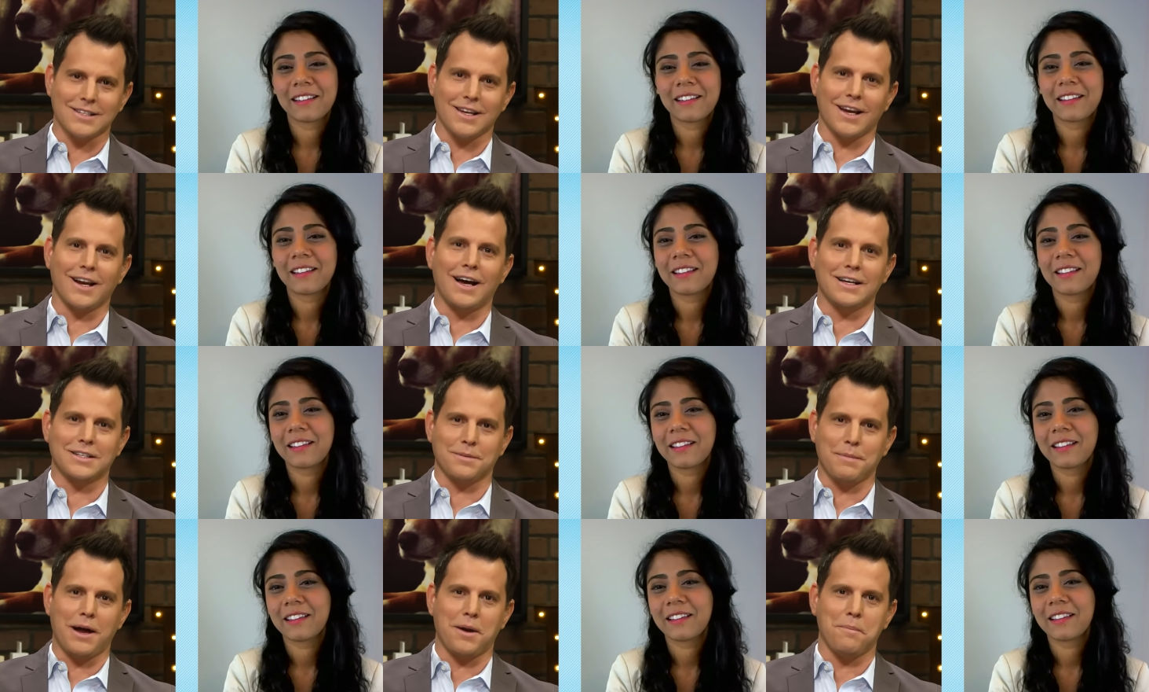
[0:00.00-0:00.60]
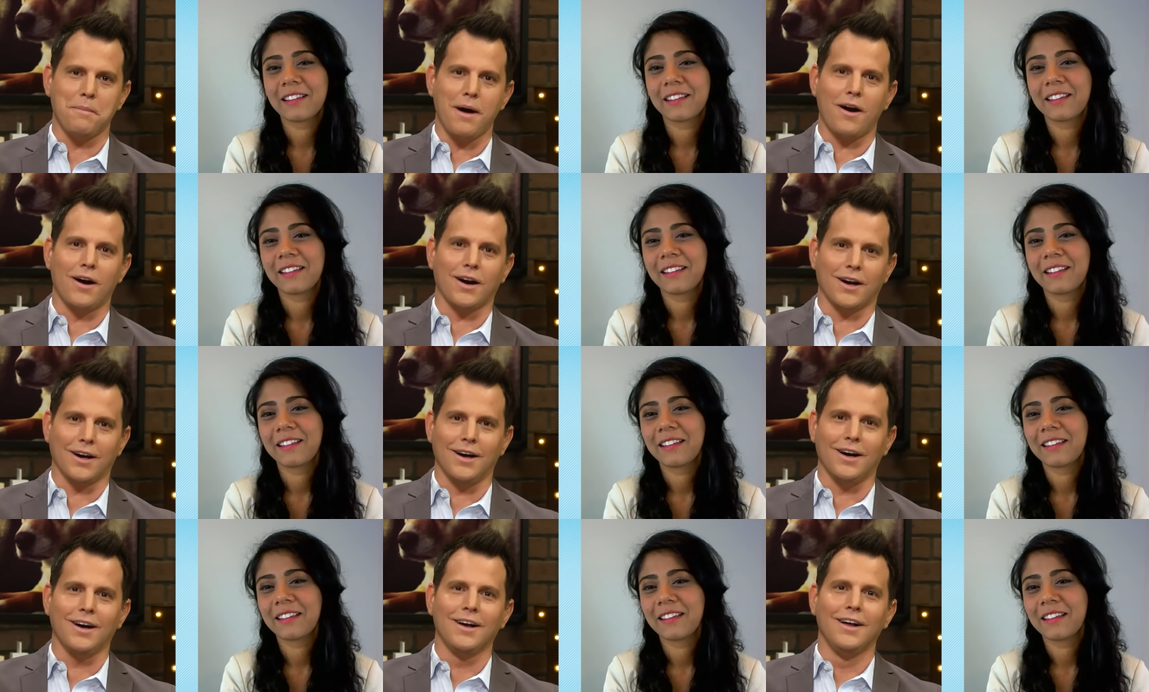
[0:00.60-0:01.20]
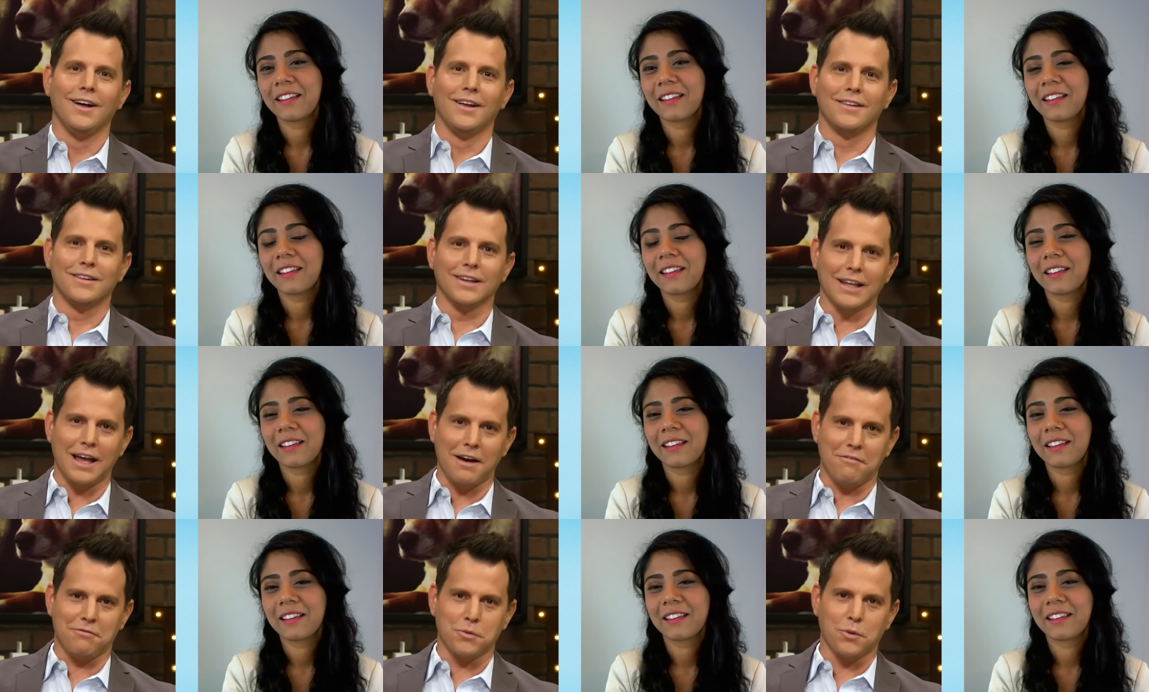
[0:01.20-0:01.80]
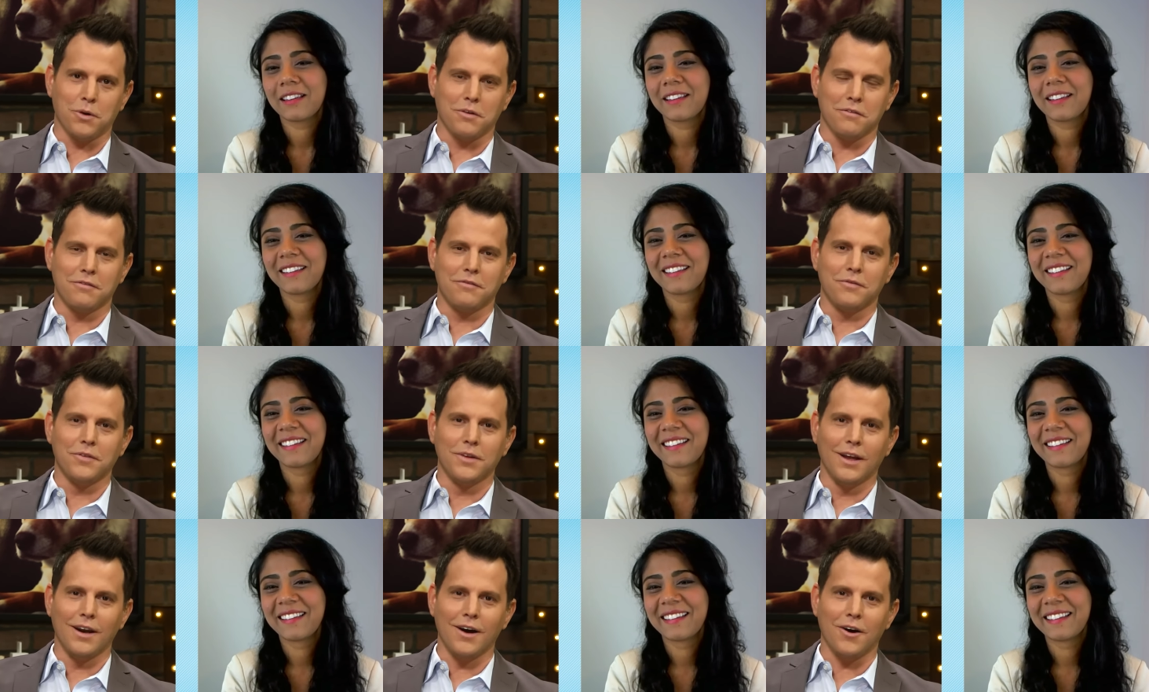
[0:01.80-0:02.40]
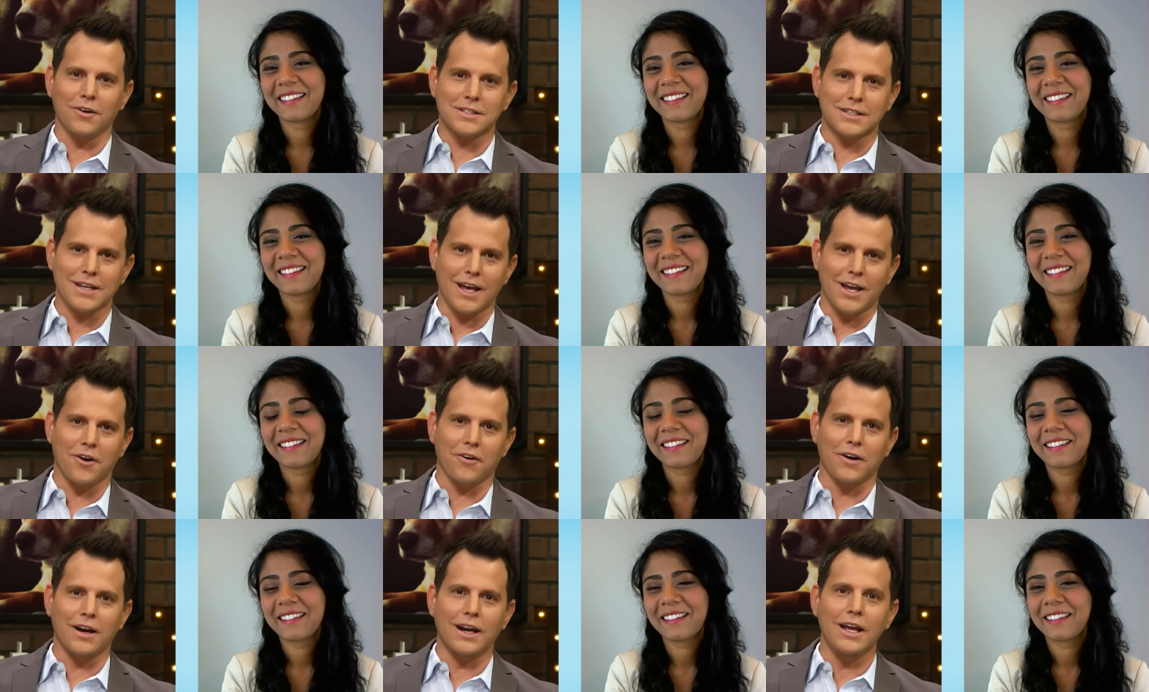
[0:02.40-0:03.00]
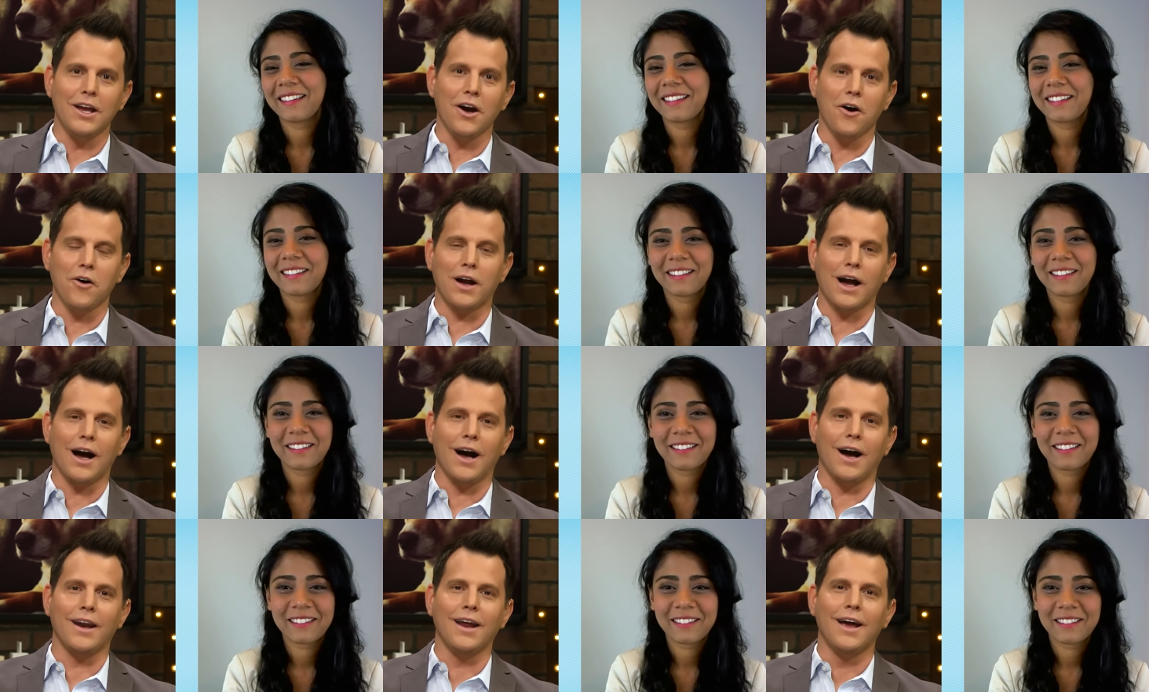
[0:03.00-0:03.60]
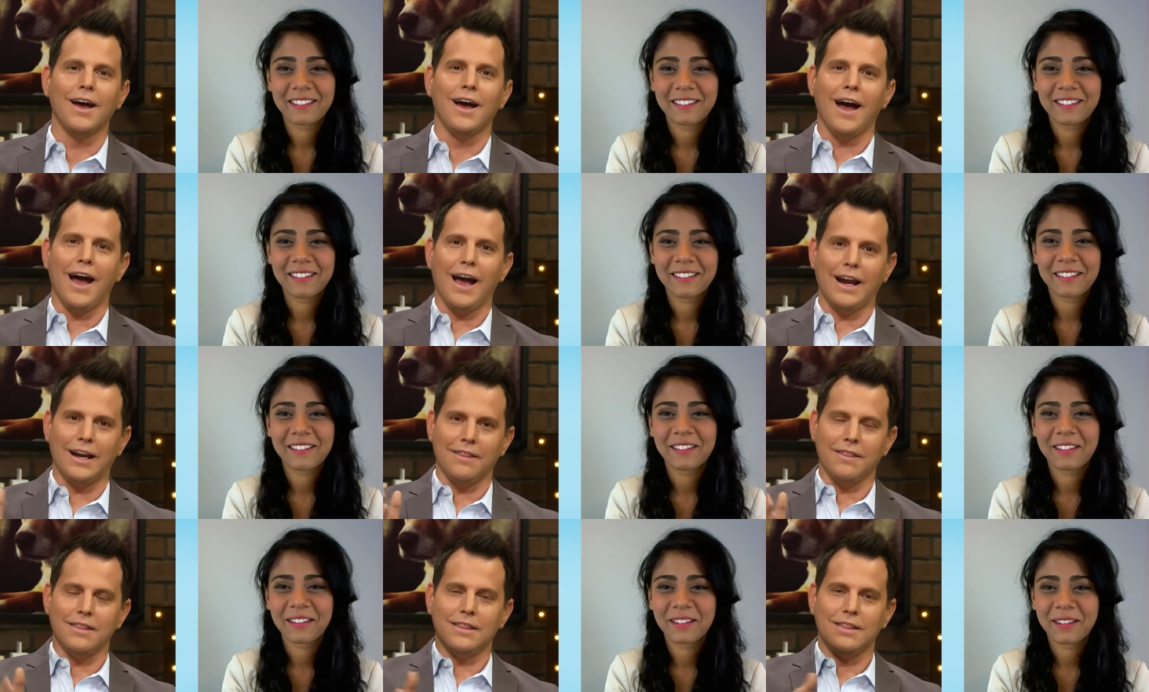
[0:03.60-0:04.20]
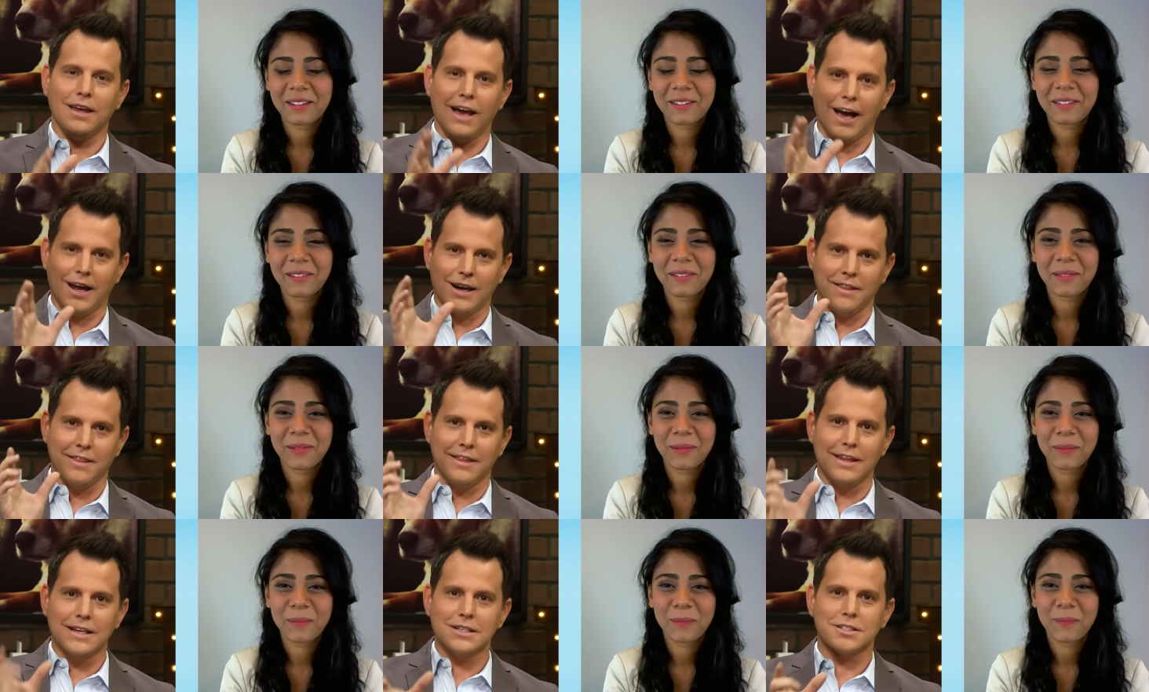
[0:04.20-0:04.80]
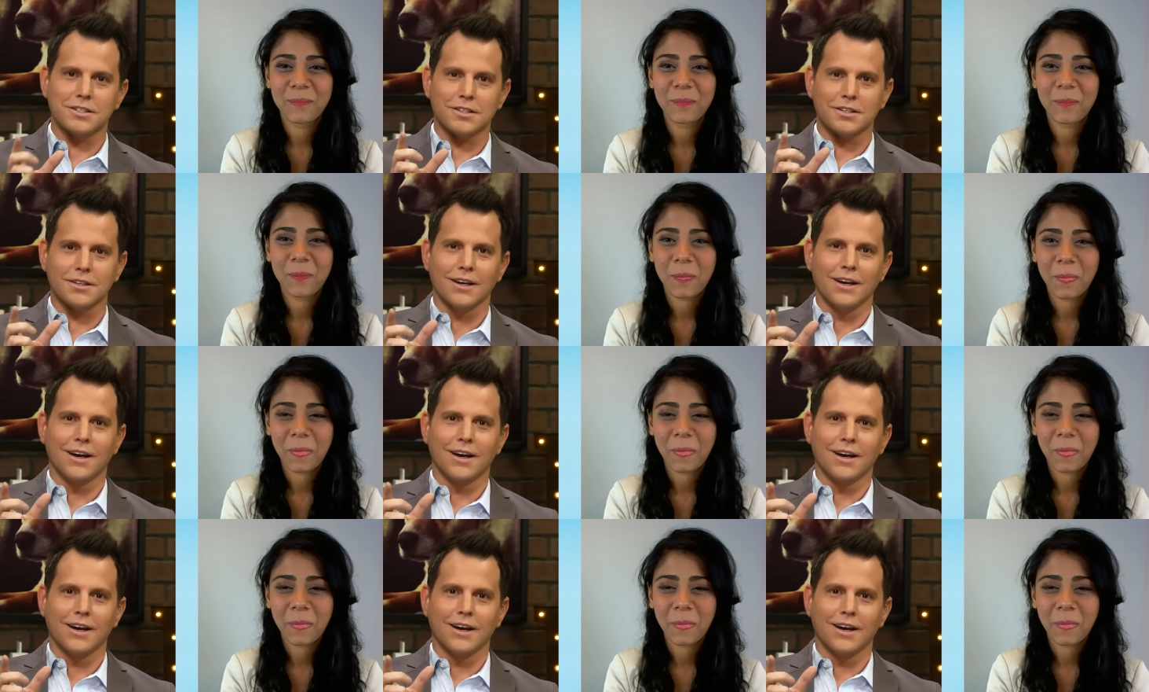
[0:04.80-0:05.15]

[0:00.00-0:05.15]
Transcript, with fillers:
Speaker 1: something nice about America, the left will, you know, say you're a neocon, and in this